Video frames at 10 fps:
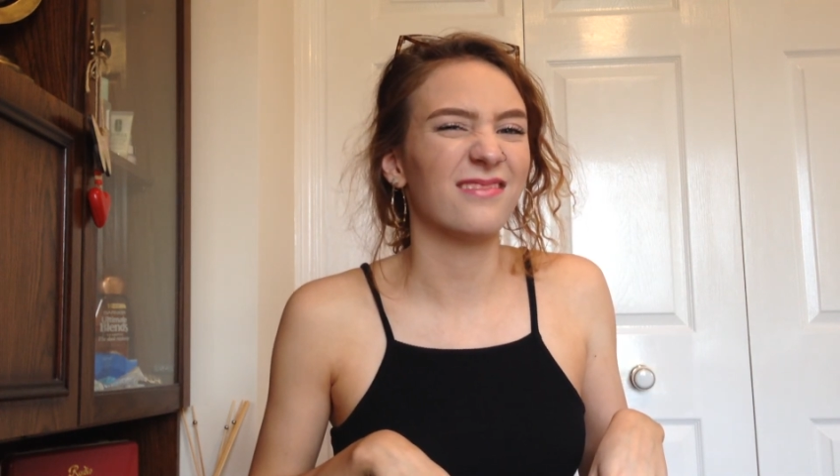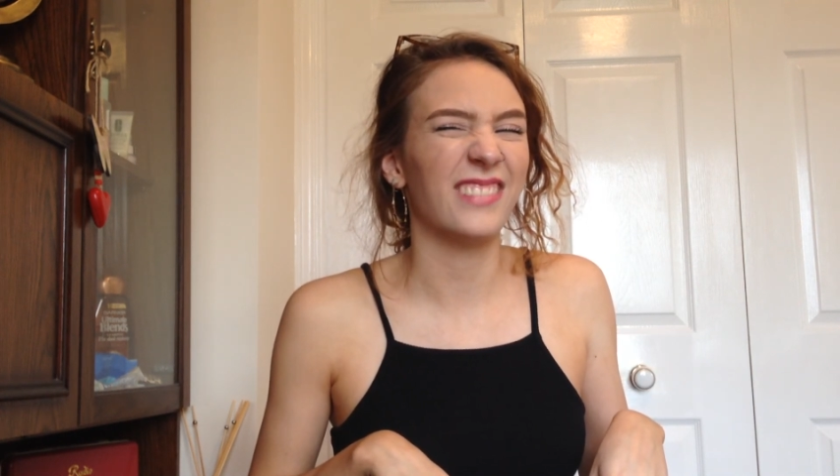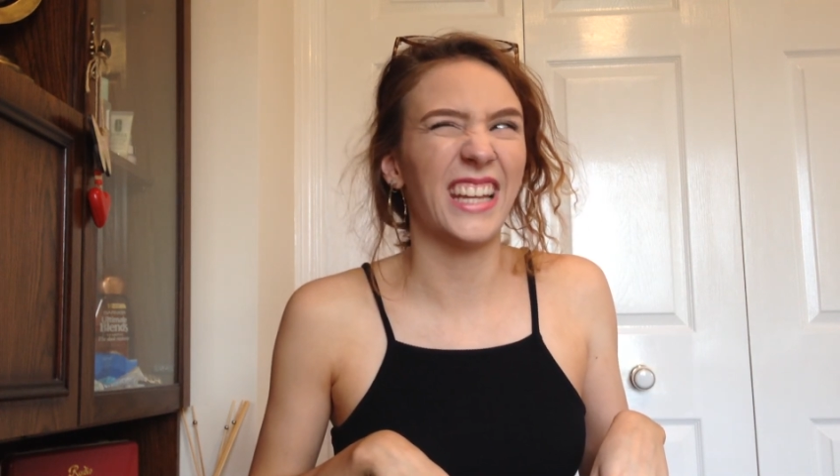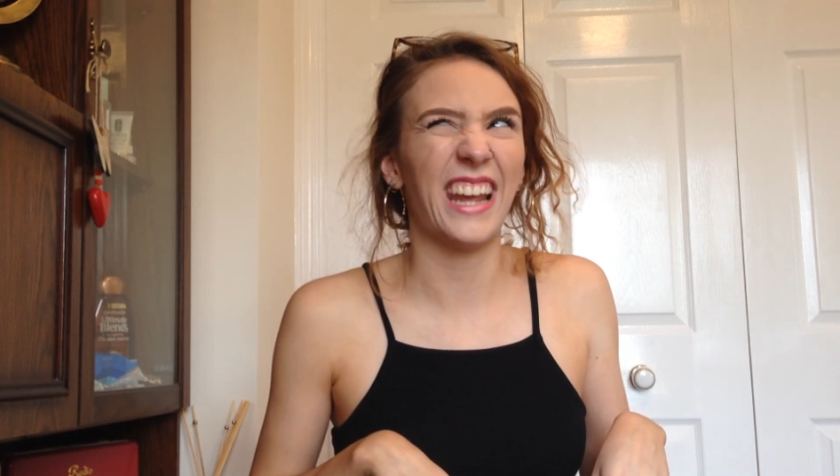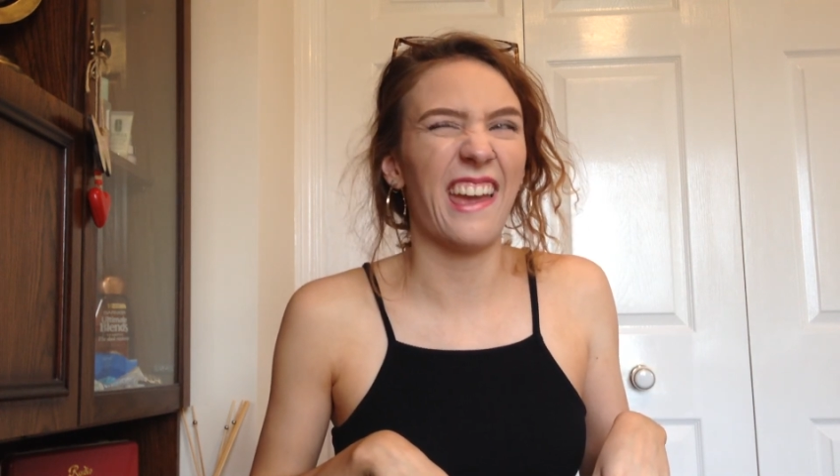
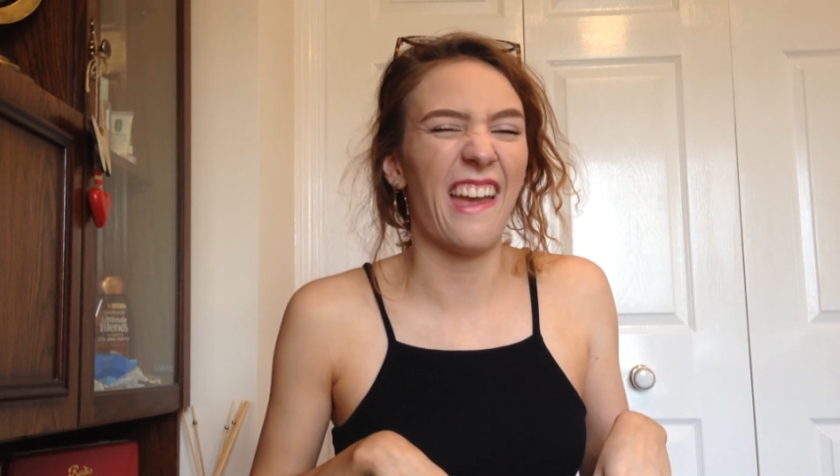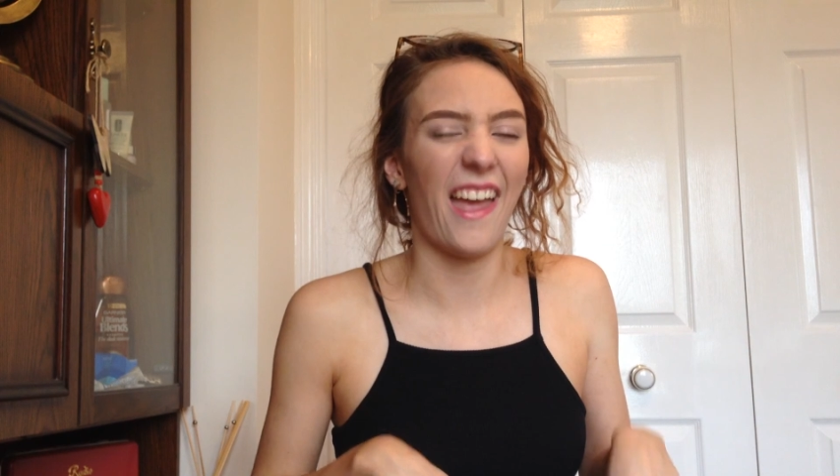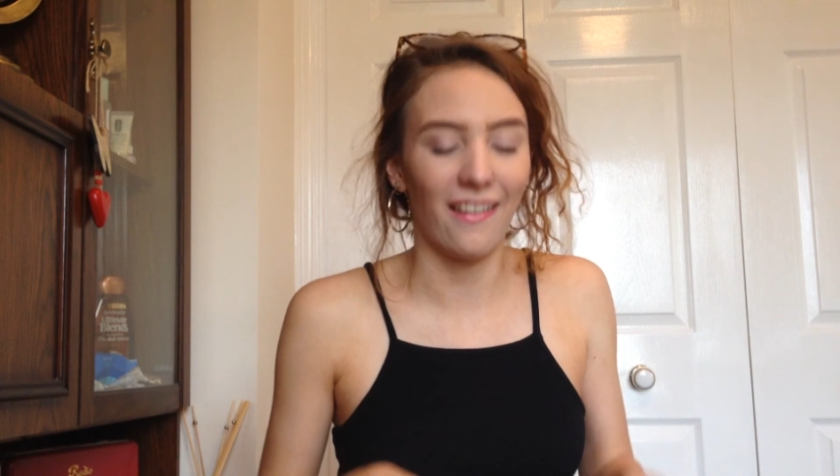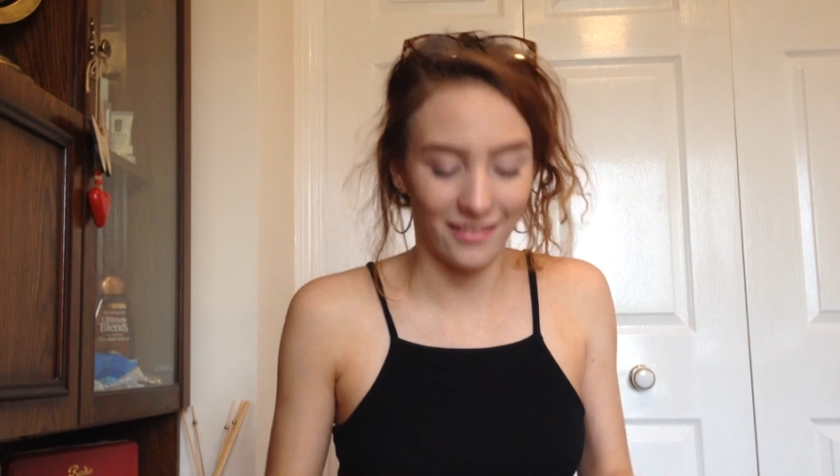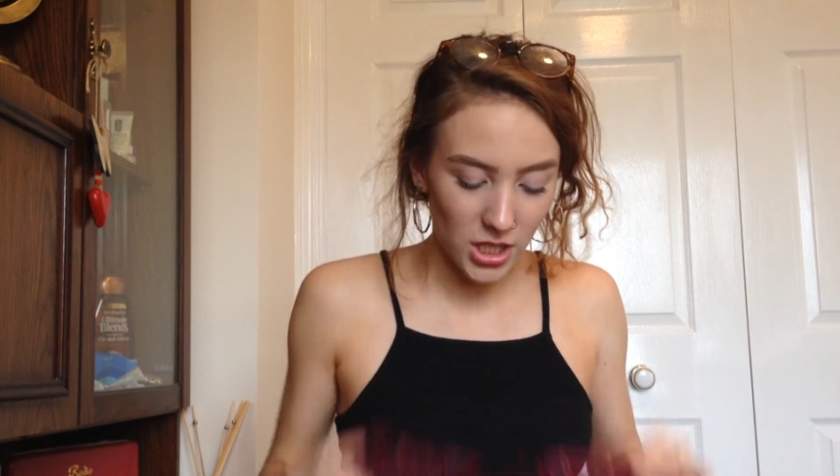Yeah.
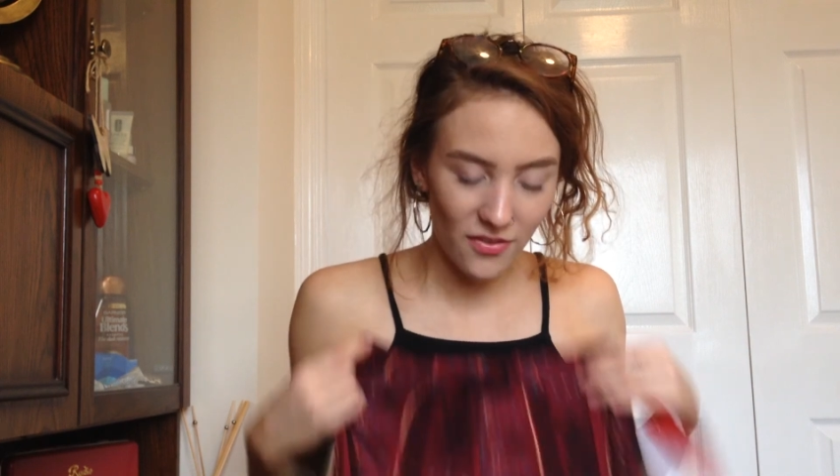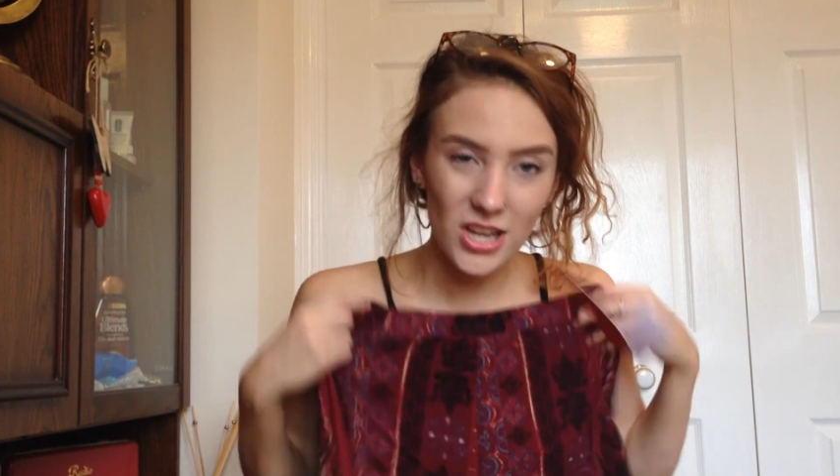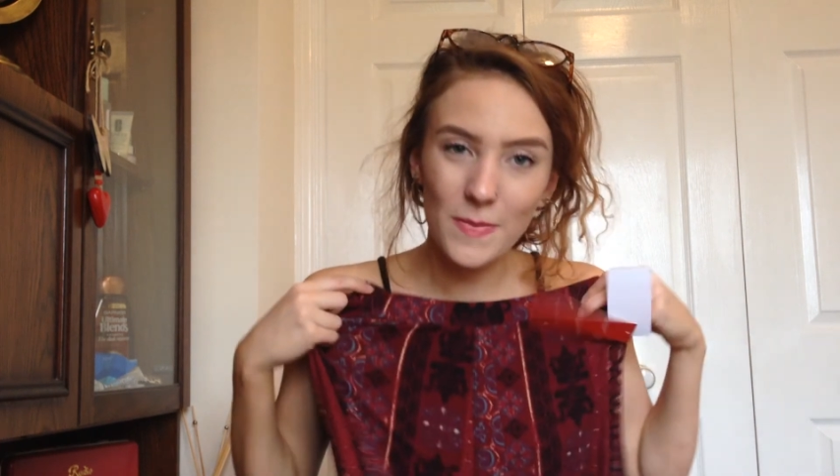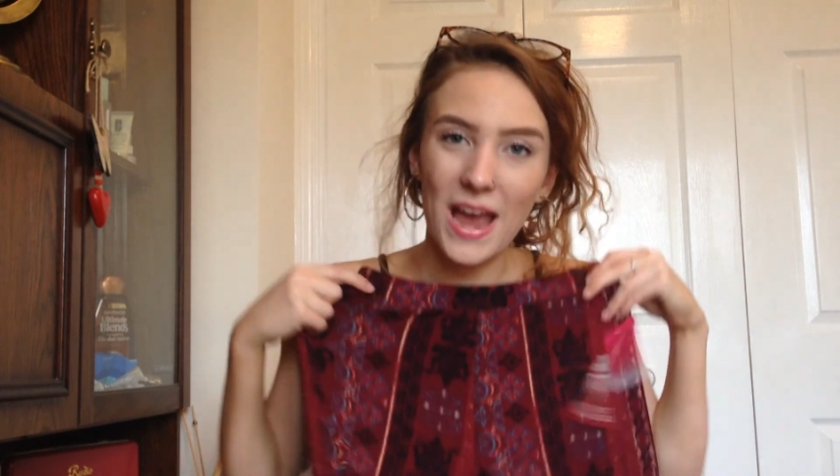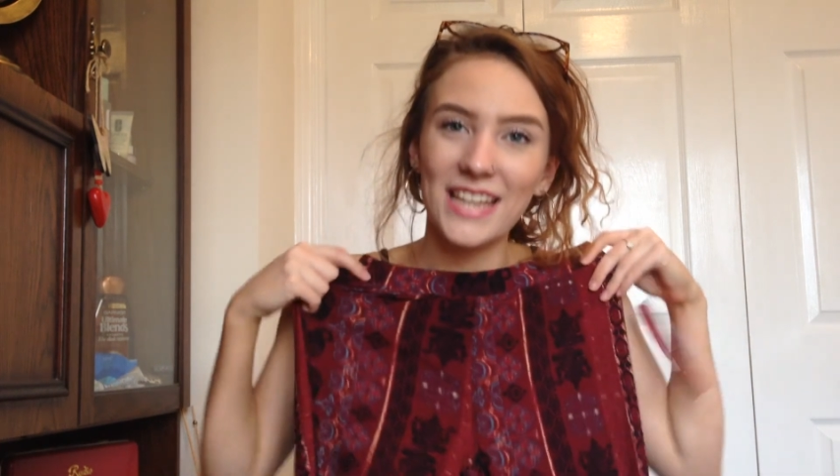So the
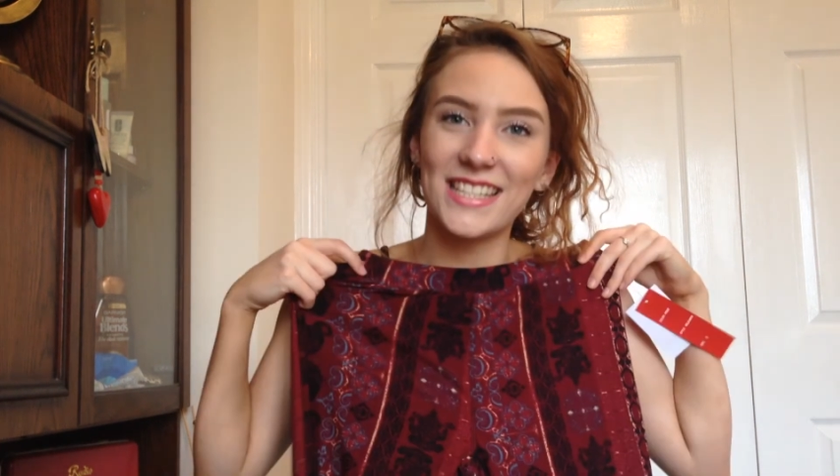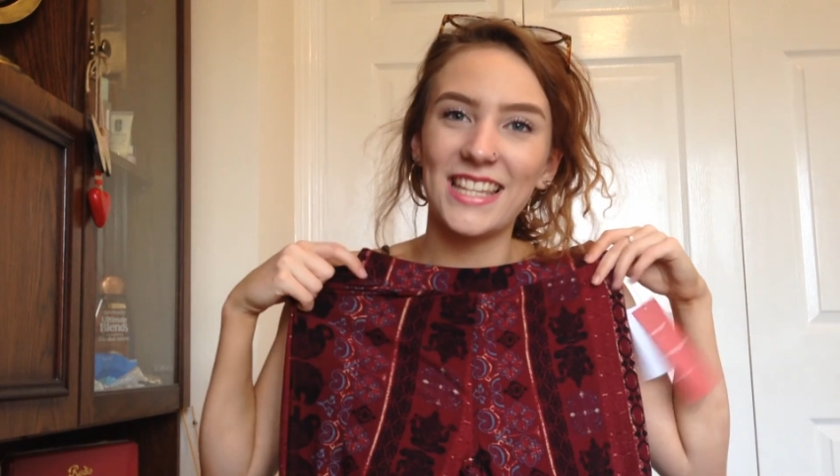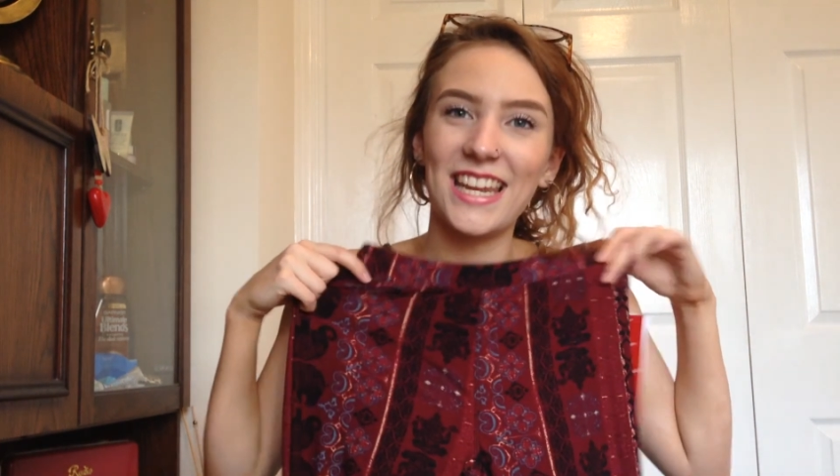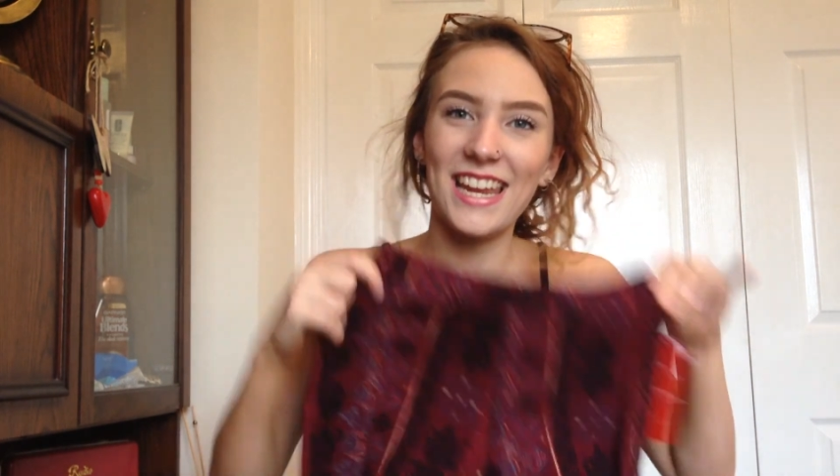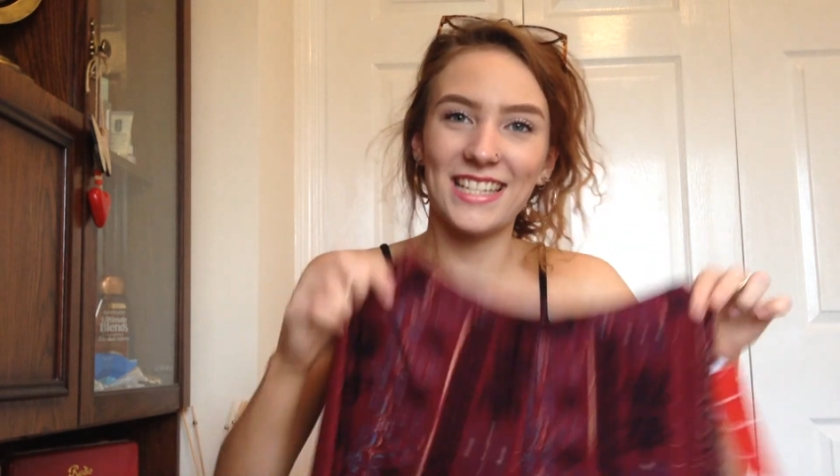first pair is
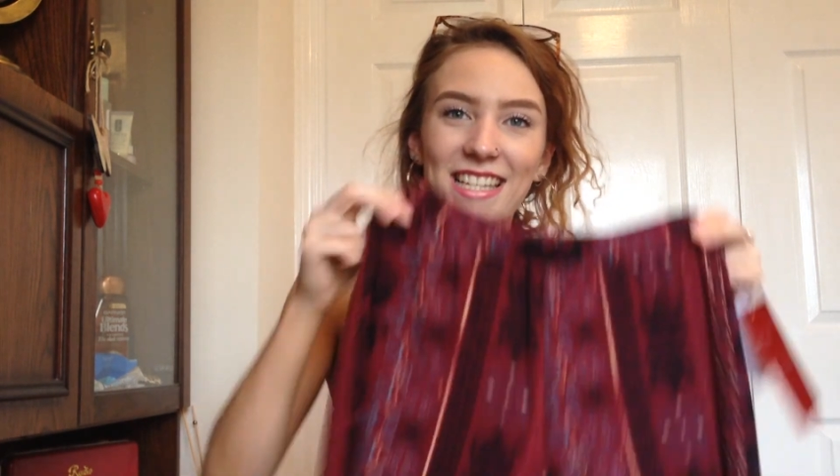these.